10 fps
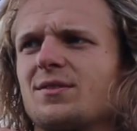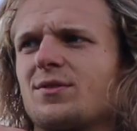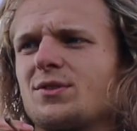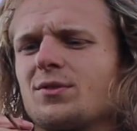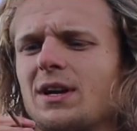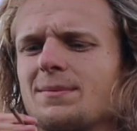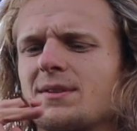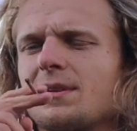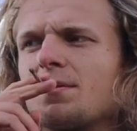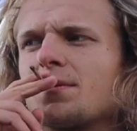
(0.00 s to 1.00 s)
for 2
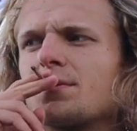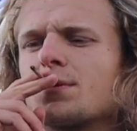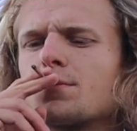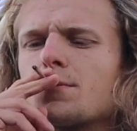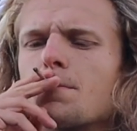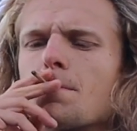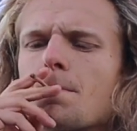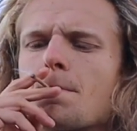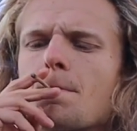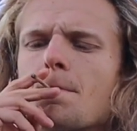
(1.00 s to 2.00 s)
grams. Too
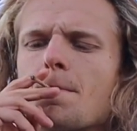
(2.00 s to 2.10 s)
much.